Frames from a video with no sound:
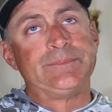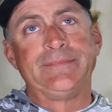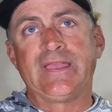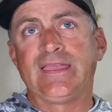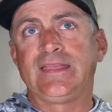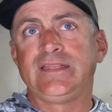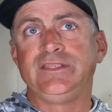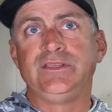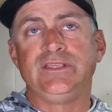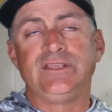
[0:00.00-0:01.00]
man,
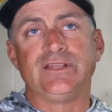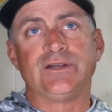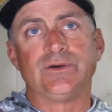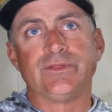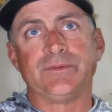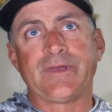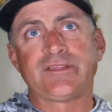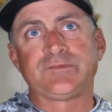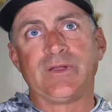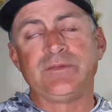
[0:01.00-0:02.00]
the
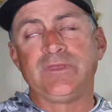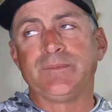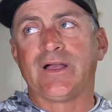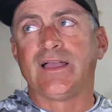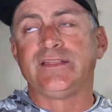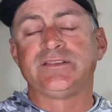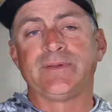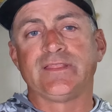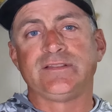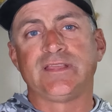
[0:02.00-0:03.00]
best might be behind you
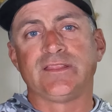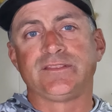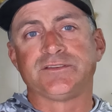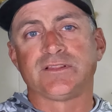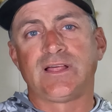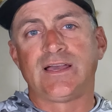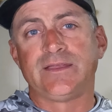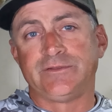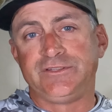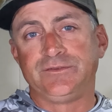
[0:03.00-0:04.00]
by the 10th of
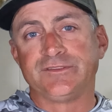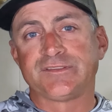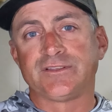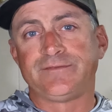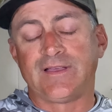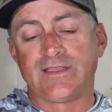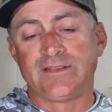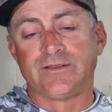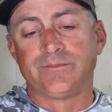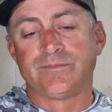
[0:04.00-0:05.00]
July, but you can still
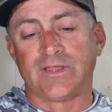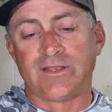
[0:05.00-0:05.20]
find them.